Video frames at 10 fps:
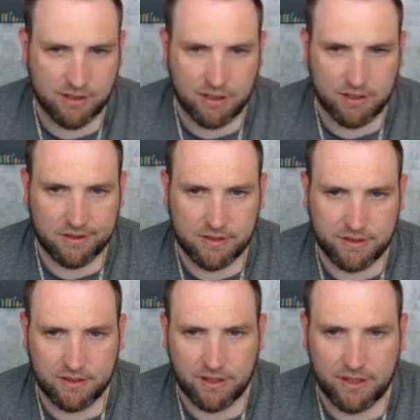You can
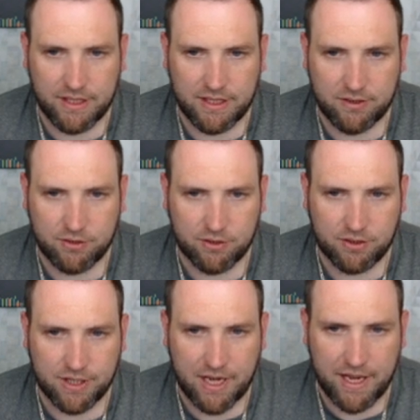see the Ether
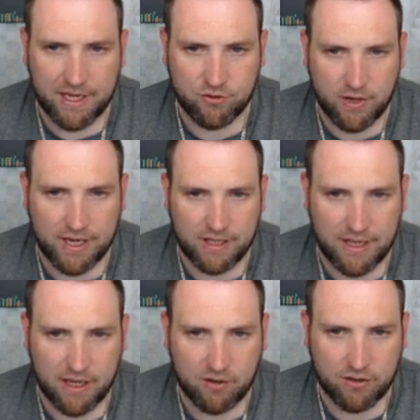gas right now.